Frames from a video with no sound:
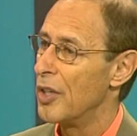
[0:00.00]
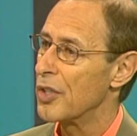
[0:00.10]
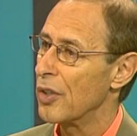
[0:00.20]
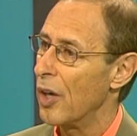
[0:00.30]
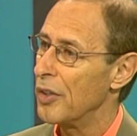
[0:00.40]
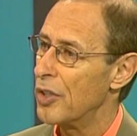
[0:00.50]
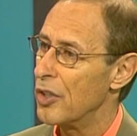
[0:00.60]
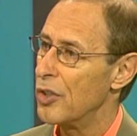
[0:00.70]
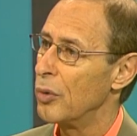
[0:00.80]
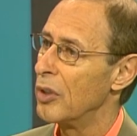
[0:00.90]
Scar
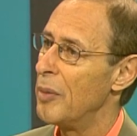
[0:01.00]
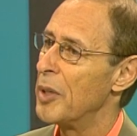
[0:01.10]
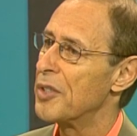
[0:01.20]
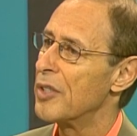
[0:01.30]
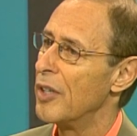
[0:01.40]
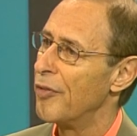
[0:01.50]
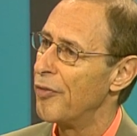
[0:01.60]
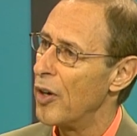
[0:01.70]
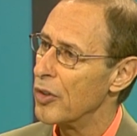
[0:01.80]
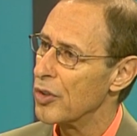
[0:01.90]
tissue limits
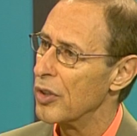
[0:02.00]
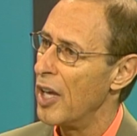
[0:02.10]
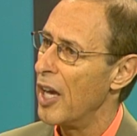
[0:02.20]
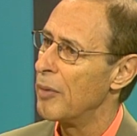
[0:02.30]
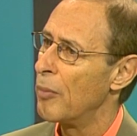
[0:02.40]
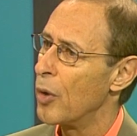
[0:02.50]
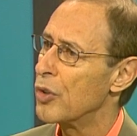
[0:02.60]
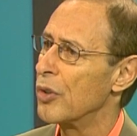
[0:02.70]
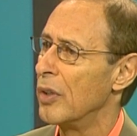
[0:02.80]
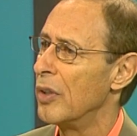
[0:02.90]
function and
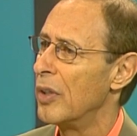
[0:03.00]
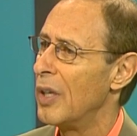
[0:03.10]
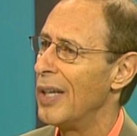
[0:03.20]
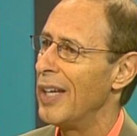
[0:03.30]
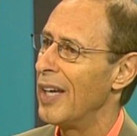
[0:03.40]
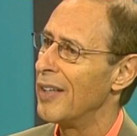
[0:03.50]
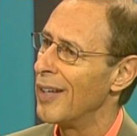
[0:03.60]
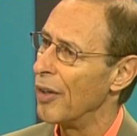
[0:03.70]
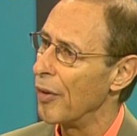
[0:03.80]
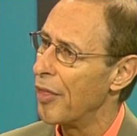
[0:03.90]
motion and
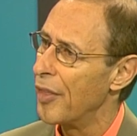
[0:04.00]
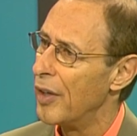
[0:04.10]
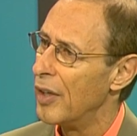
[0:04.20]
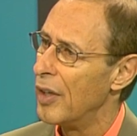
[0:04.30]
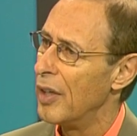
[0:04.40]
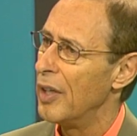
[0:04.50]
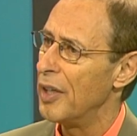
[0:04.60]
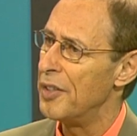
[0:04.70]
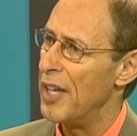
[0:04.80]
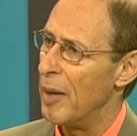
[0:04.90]
health.
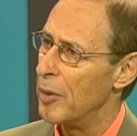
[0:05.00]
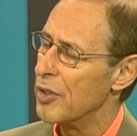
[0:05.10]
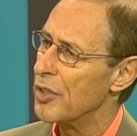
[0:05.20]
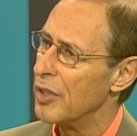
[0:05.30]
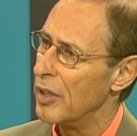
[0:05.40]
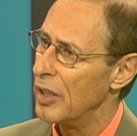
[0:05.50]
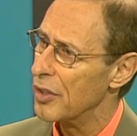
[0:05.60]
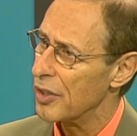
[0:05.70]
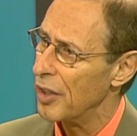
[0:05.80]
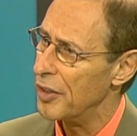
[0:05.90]
It damages
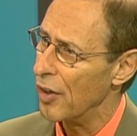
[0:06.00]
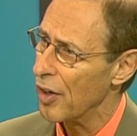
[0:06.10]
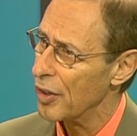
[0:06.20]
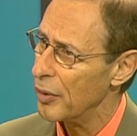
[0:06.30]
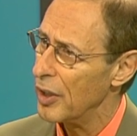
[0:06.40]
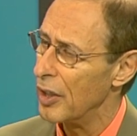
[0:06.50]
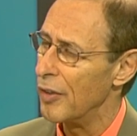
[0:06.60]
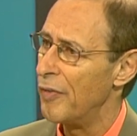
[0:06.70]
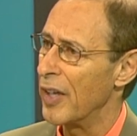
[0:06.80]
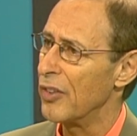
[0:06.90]
inside the artery. It
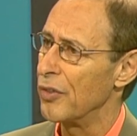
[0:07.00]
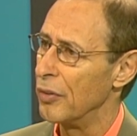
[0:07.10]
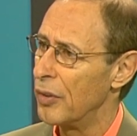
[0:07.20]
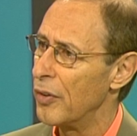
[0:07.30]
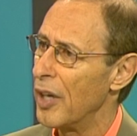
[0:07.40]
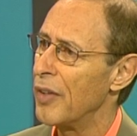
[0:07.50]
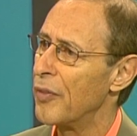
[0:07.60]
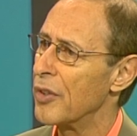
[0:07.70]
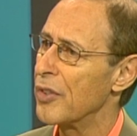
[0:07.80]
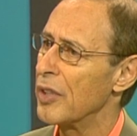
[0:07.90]
affects the liver
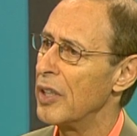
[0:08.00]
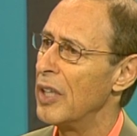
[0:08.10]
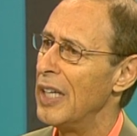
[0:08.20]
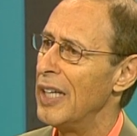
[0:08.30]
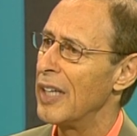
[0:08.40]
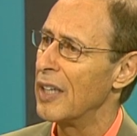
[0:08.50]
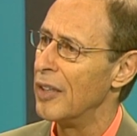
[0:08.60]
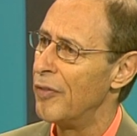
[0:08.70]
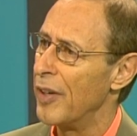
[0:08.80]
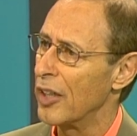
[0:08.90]
adversely. It
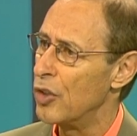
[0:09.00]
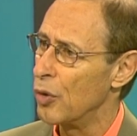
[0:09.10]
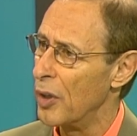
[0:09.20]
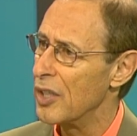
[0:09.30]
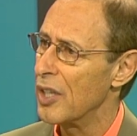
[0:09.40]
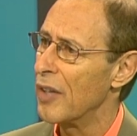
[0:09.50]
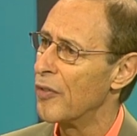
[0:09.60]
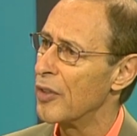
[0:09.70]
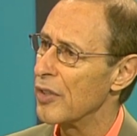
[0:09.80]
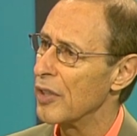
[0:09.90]
can affect joints
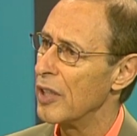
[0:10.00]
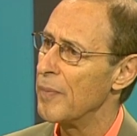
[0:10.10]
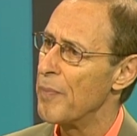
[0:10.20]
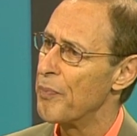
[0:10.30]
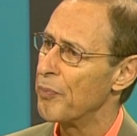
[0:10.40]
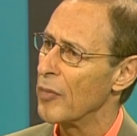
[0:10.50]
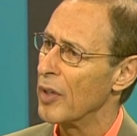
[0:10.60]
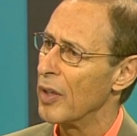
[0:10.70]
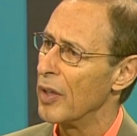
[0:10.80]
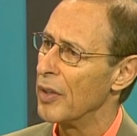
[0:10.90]
adversely.
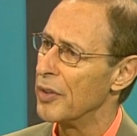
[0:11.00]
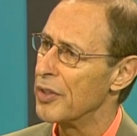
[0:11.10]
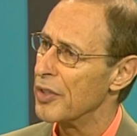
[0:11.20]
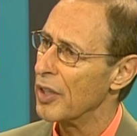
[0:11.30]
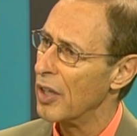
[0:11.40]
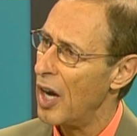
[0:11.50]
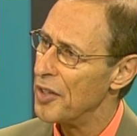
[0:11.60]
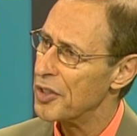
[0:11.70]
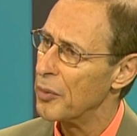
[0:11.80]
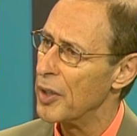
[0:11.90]
This is the
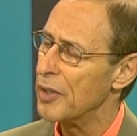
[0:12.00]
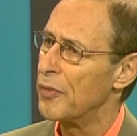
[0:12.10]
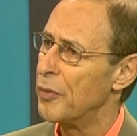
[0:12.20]
consequence of